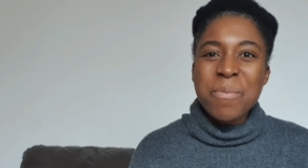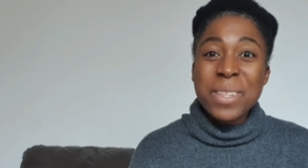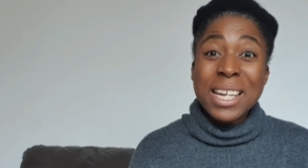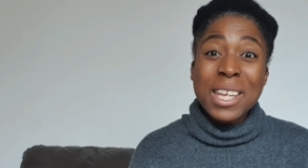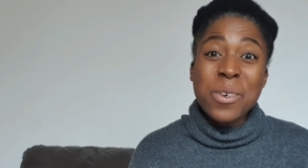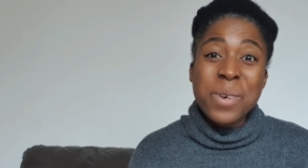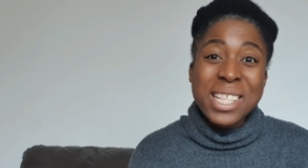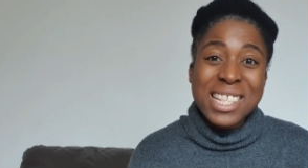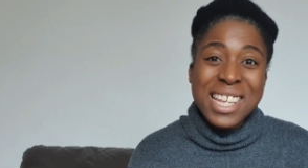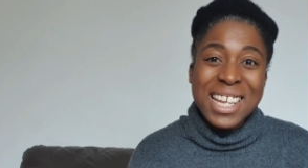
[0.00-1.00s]
the
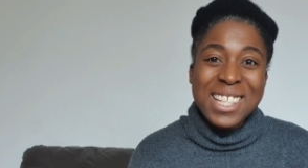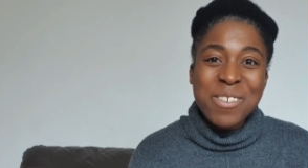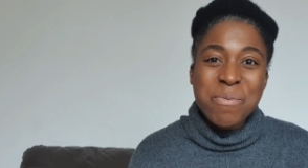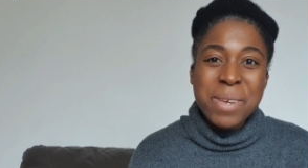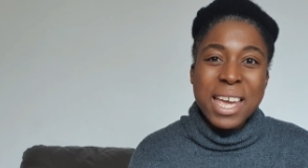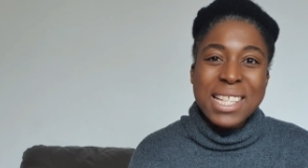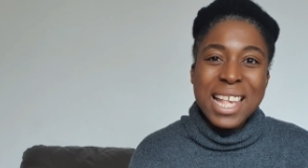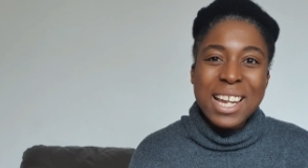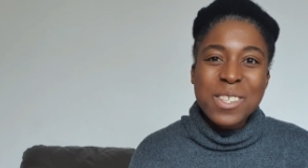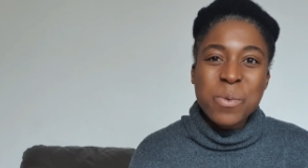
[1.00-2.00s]
linguistics of
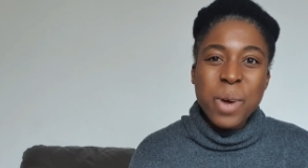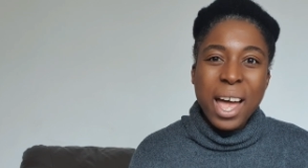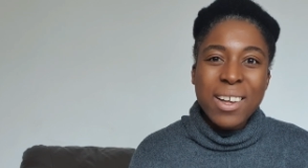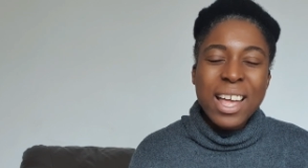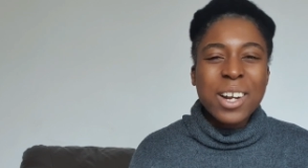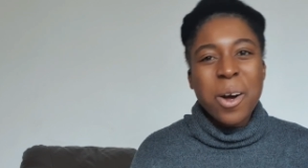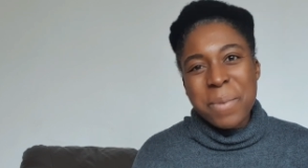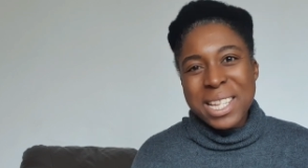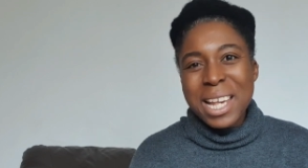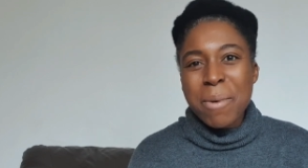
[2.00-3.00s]
BSL as well.
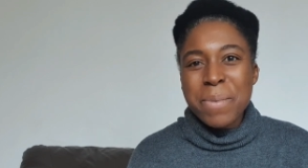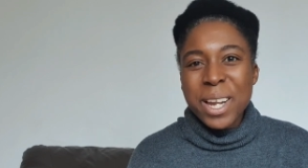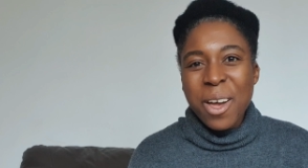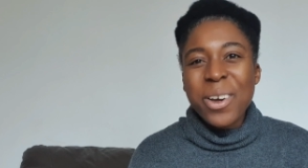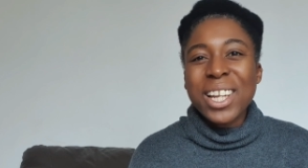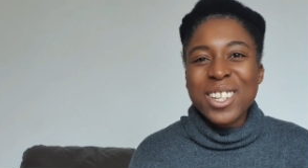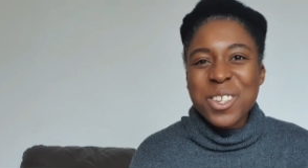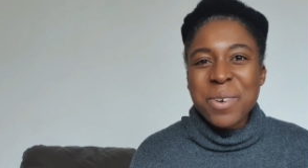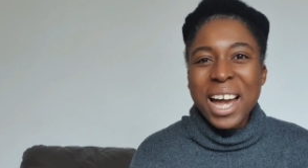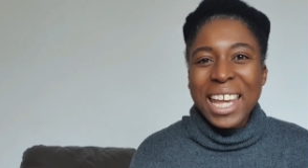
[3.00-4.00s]
Comment down below and I'll
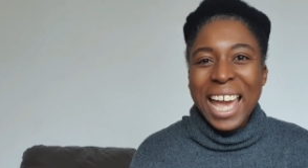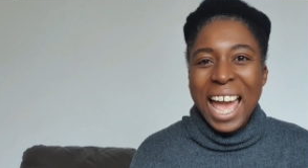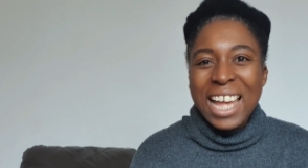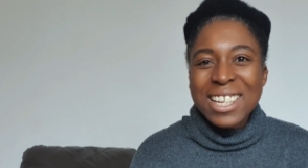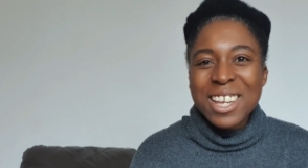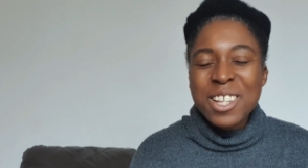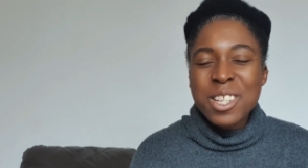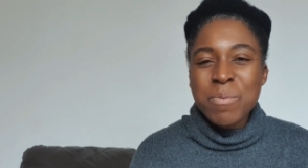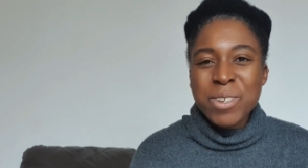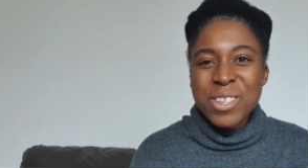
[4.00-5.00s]
do what I can to
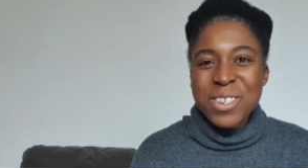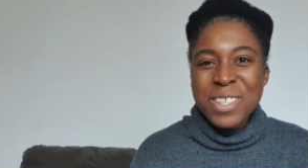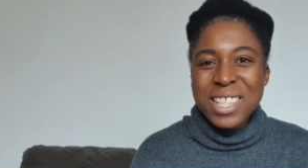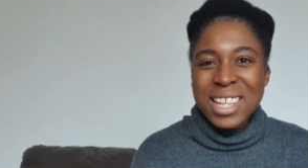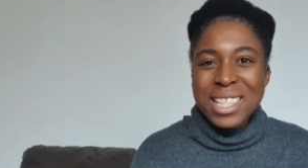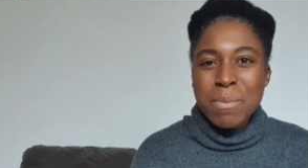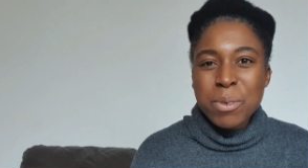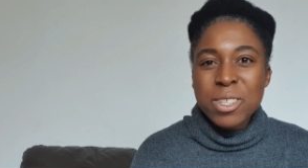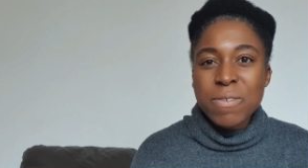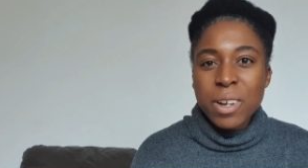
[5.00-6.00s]
produce a simple
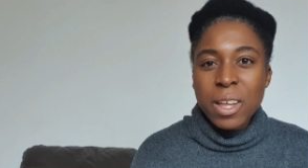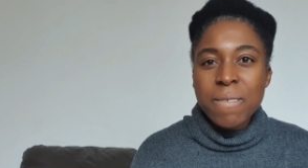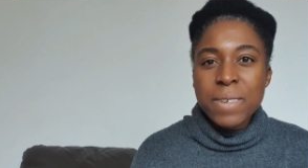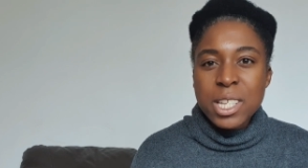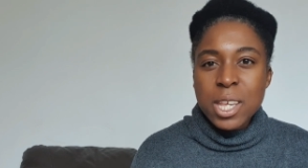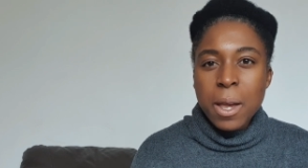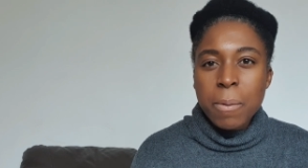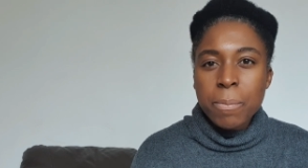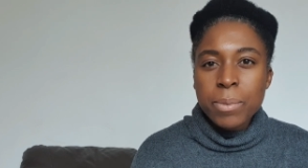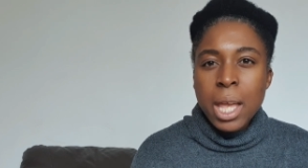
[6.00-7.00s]
to follow video.
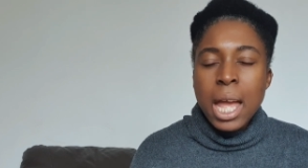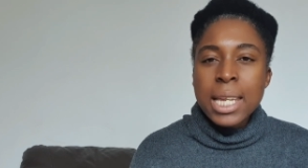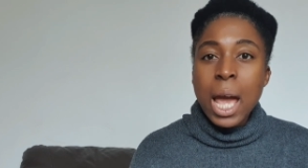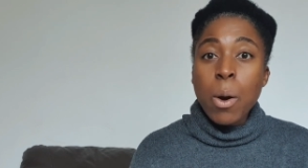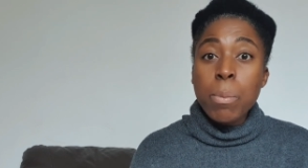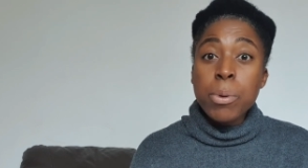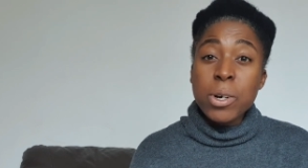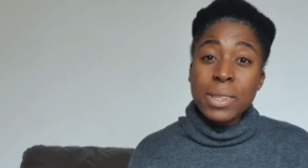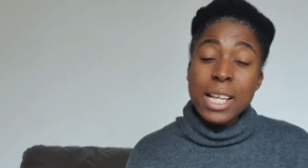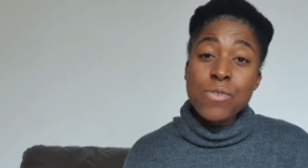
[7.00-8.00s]
Now, a
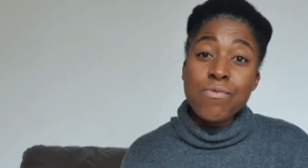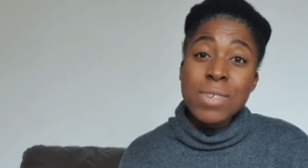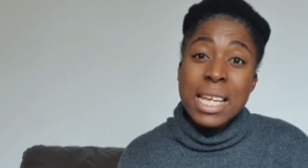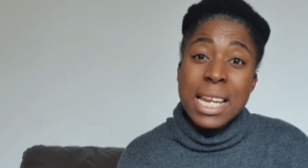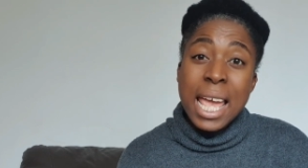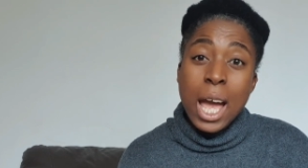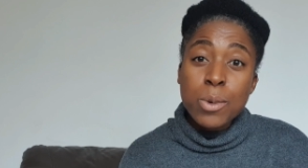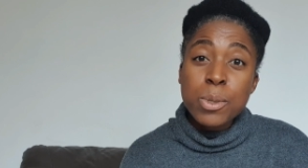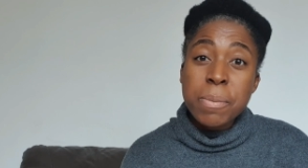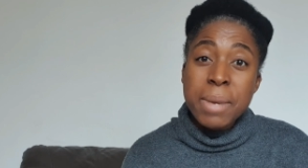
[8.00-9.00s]
book that's really
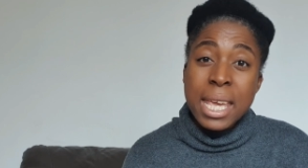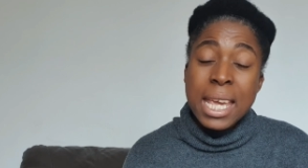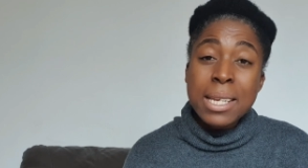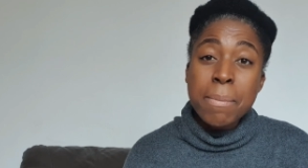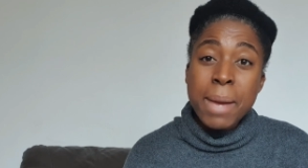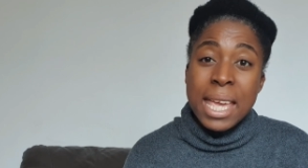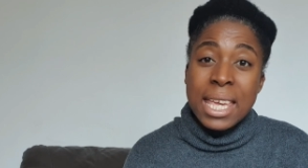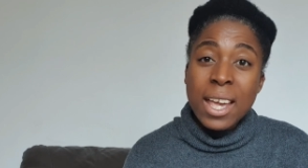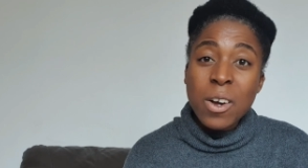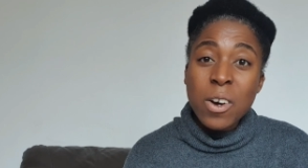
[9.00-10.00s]
helped me in the
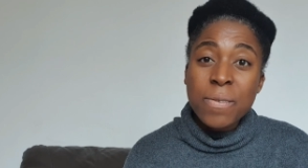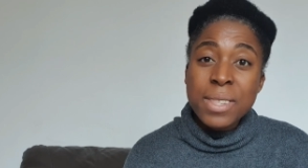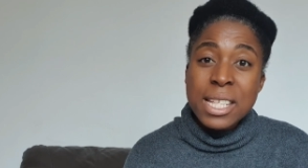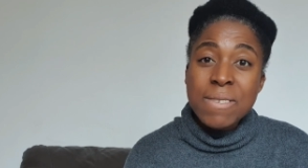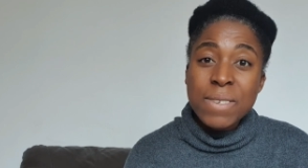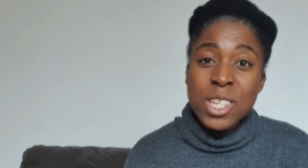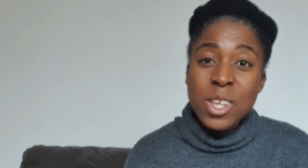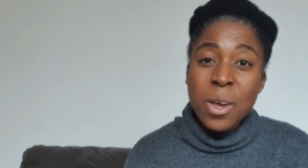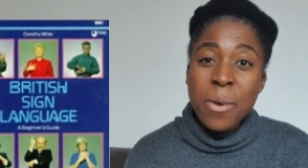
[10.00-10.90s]
making of this video